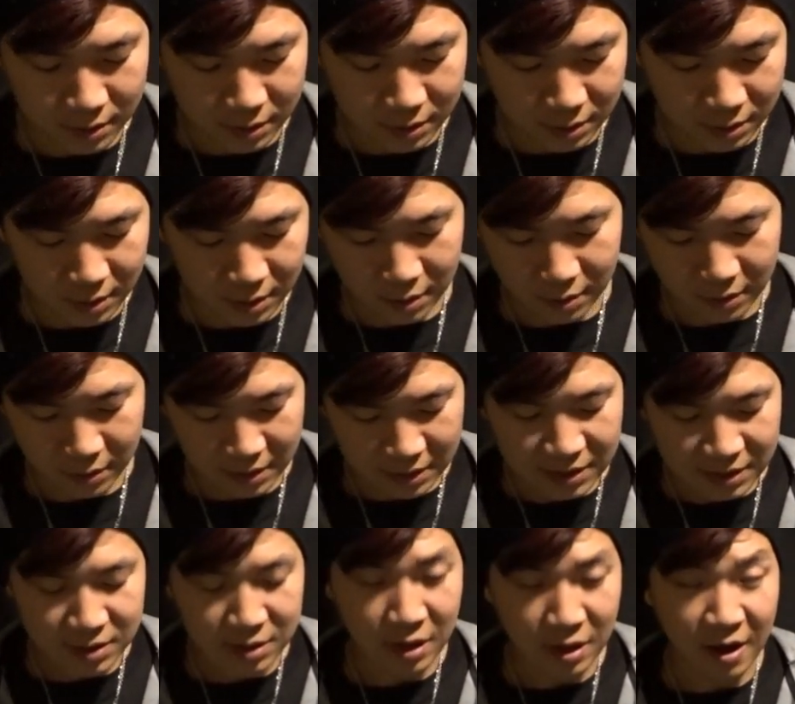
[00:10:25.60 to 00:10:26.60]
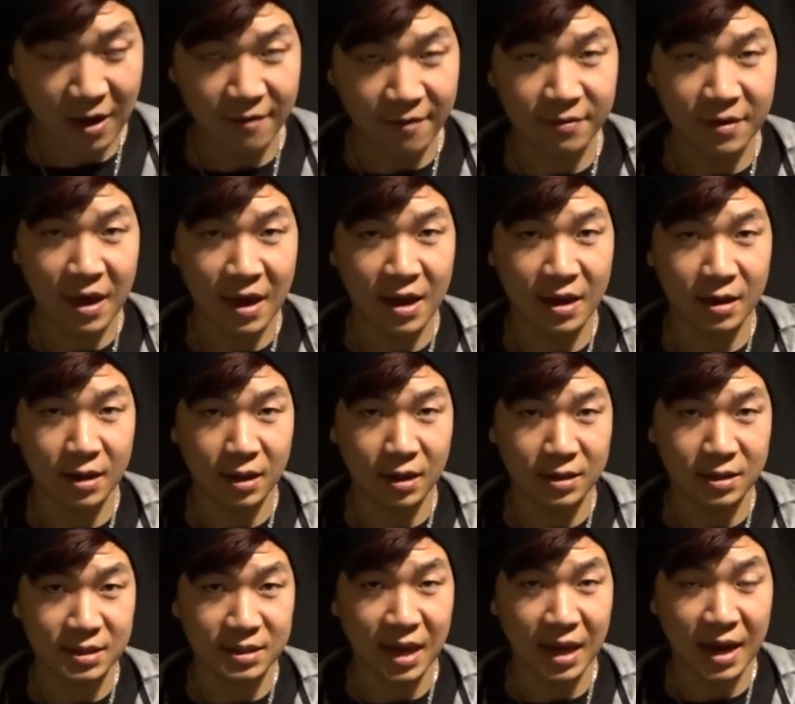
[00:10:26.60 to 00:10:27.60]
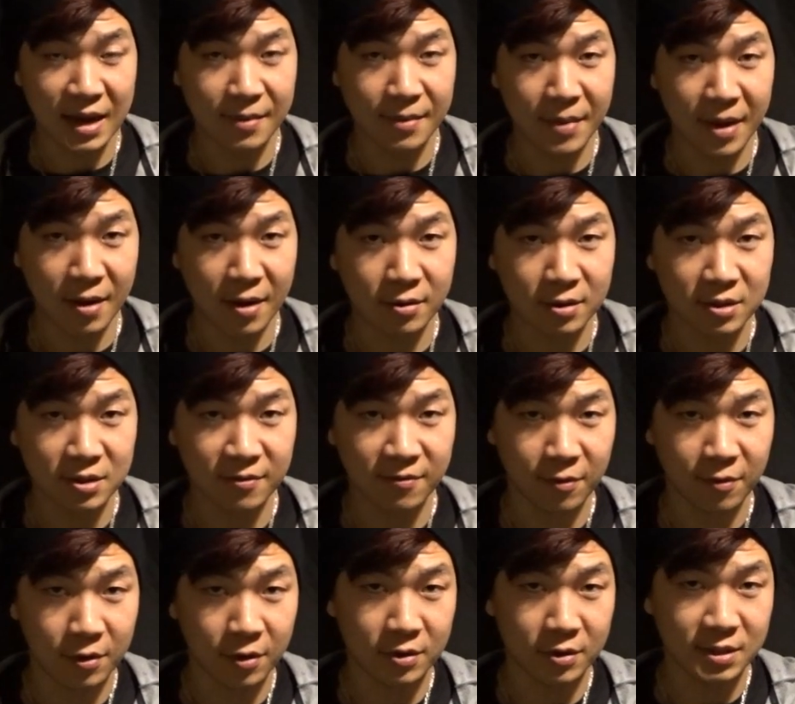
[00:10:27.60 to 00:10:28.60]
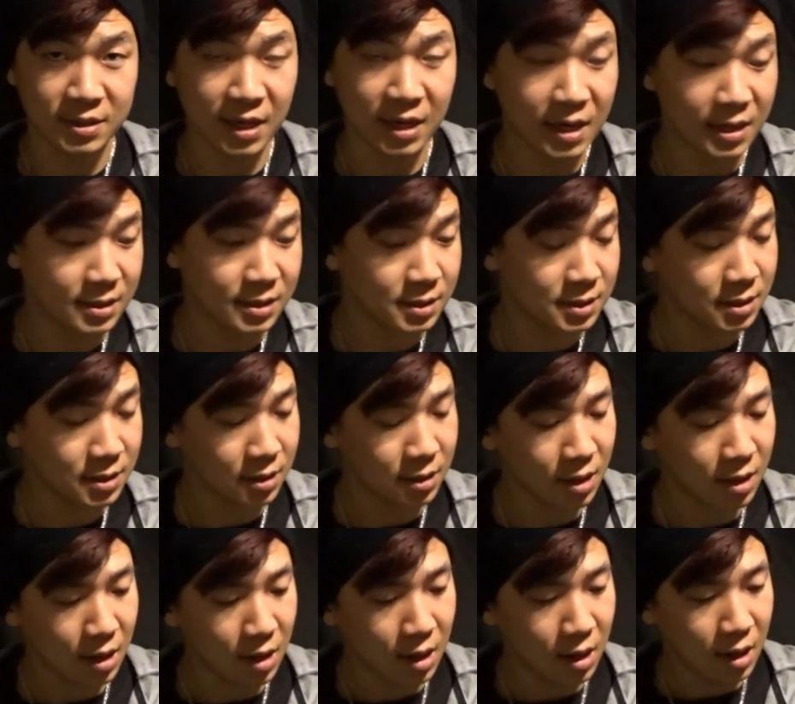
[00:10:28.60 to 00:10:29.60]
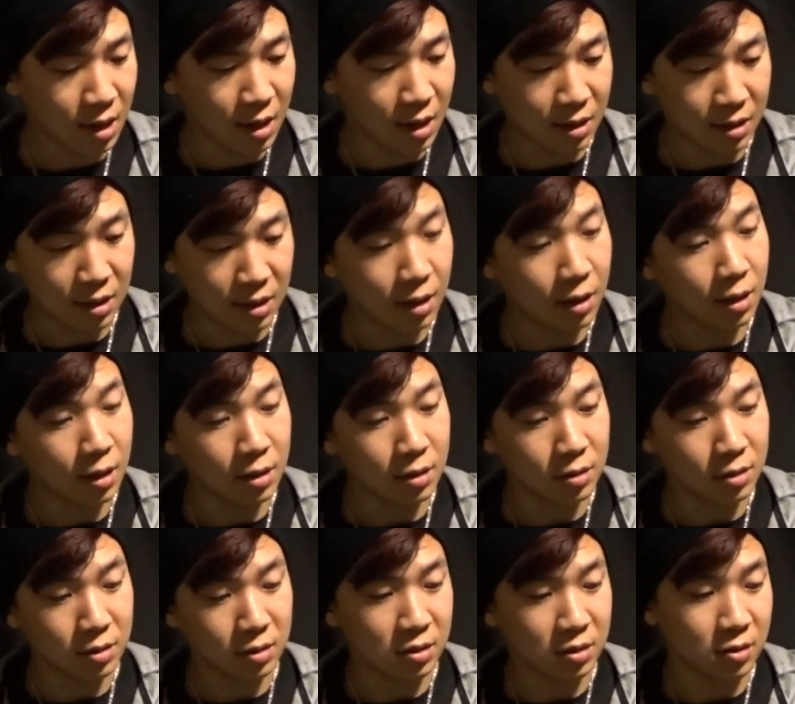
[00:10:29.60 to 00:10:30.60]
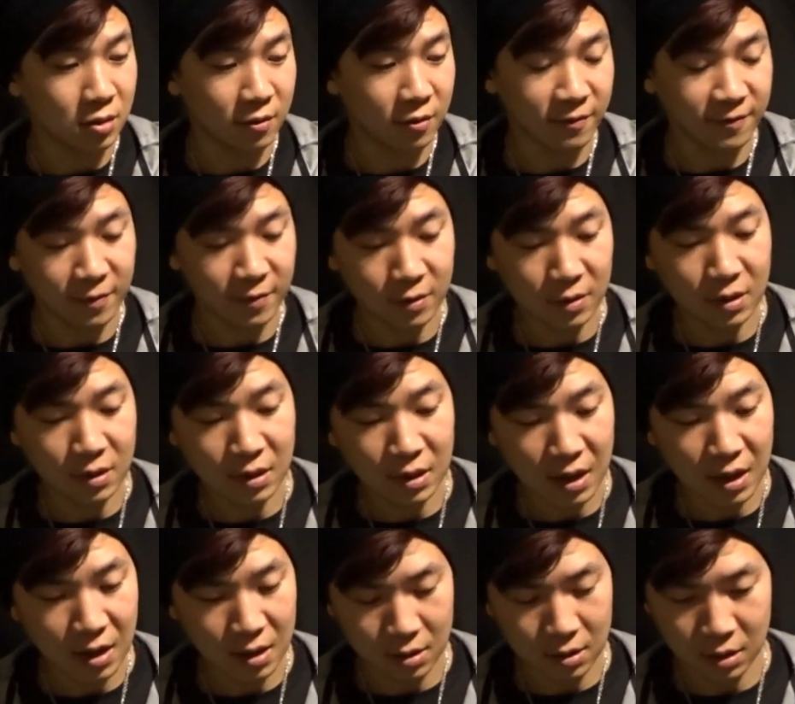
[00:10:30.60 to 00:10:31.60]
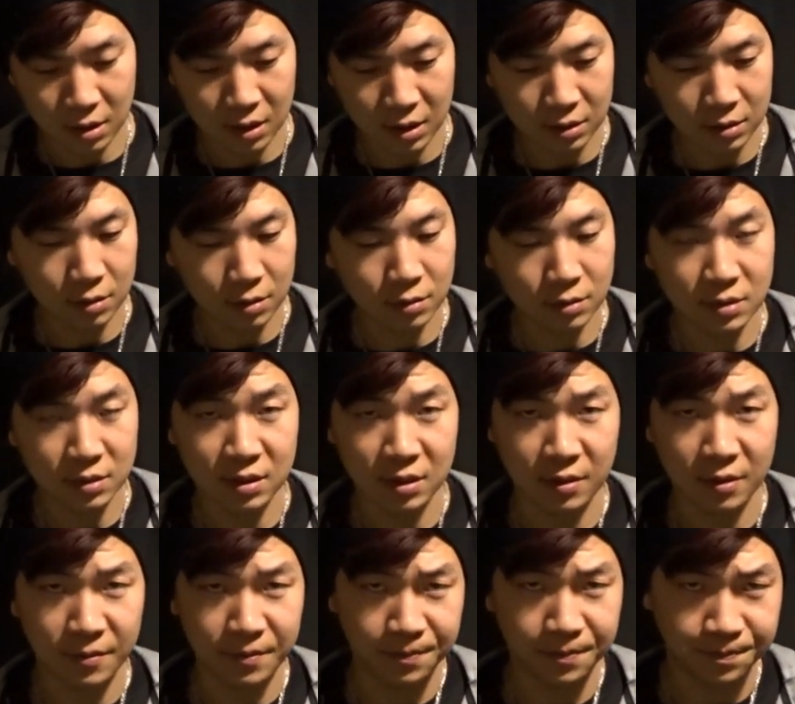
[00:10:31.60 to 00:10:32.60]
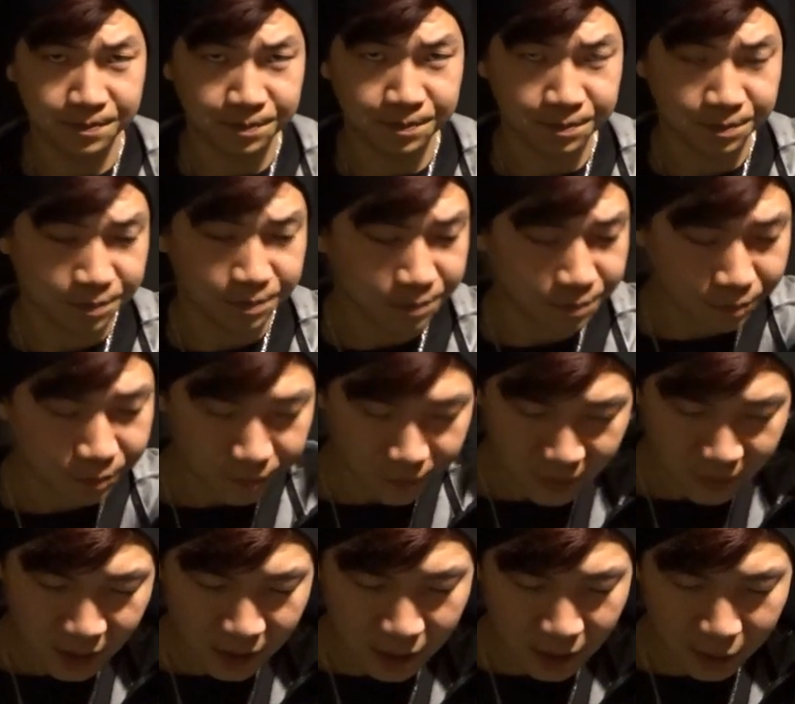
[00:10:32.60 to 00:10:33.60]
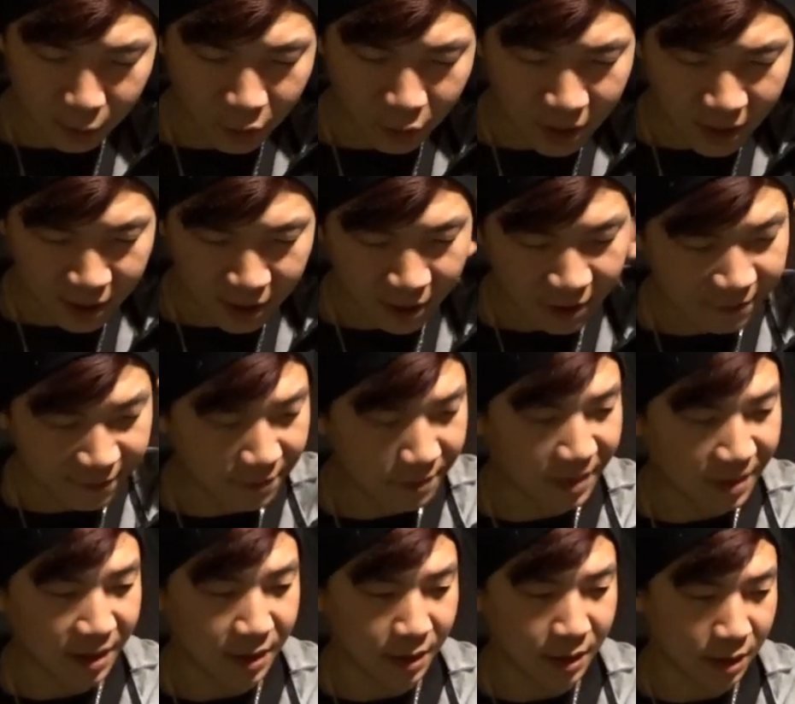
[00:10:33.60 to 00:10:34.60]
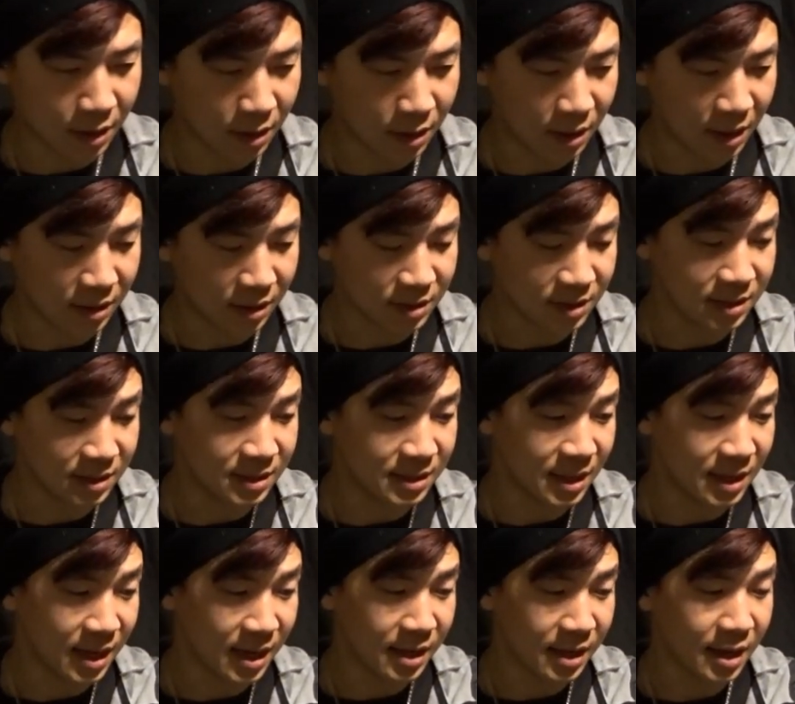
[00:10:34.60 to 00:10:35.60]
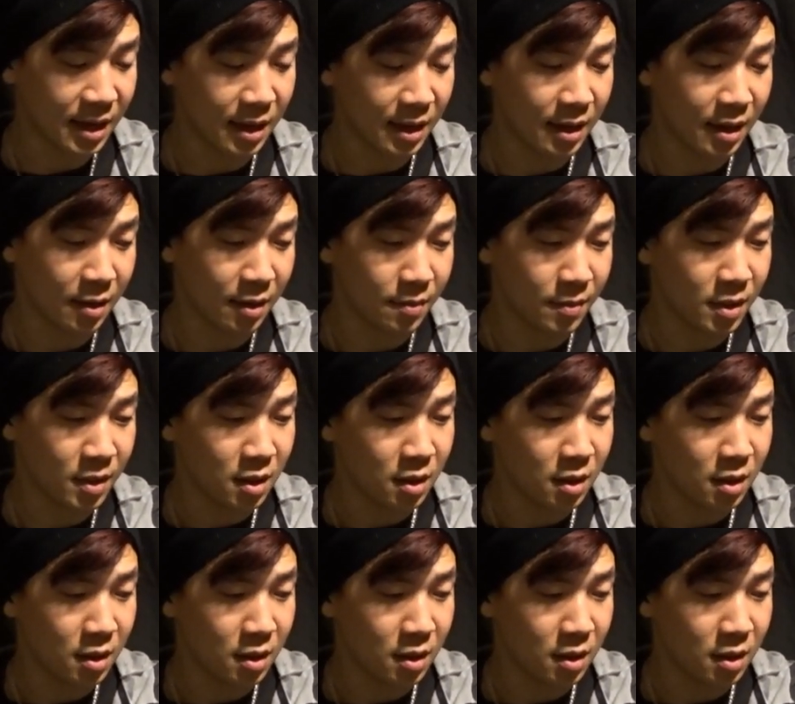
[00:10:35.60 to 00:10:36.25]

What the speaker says: you know, at least you have that side mount for your sights, and then you know, if you can get like those like what I got from my LCT AKM,